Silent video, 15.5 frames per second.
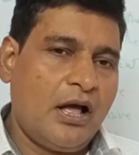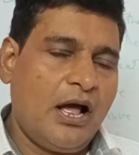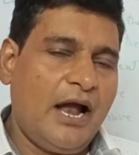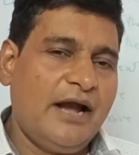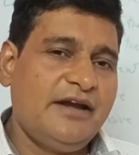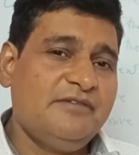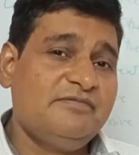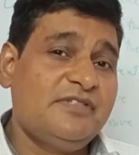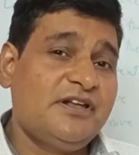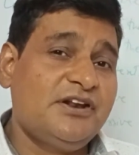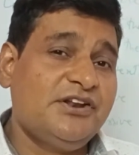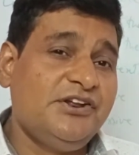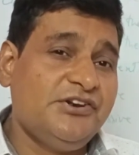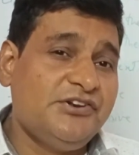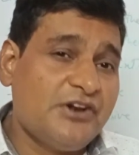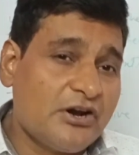And if the
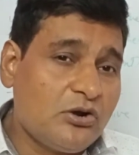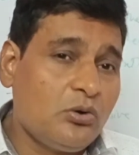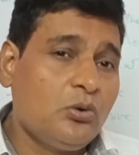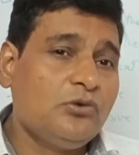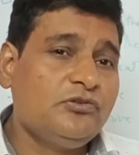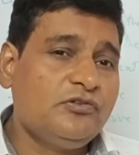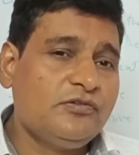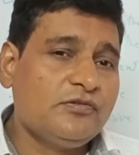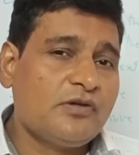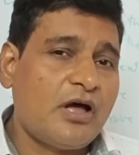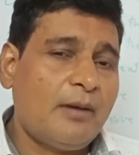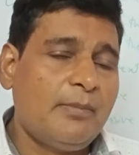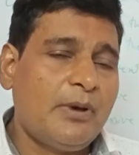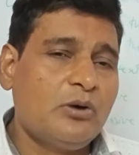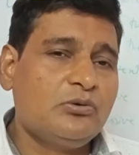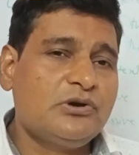reader knows
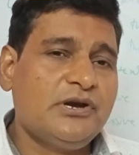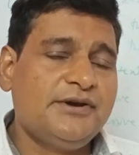about